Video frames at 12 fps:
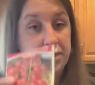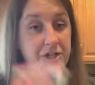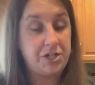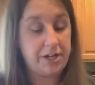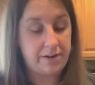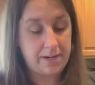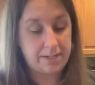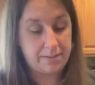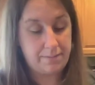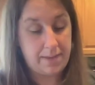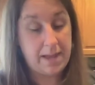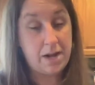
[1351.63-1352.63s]
a cherry
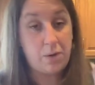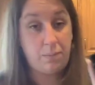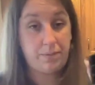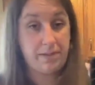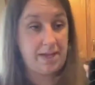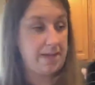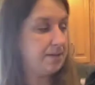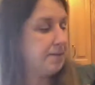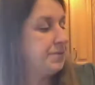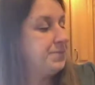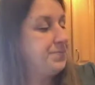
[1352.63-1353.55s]
tomato plant.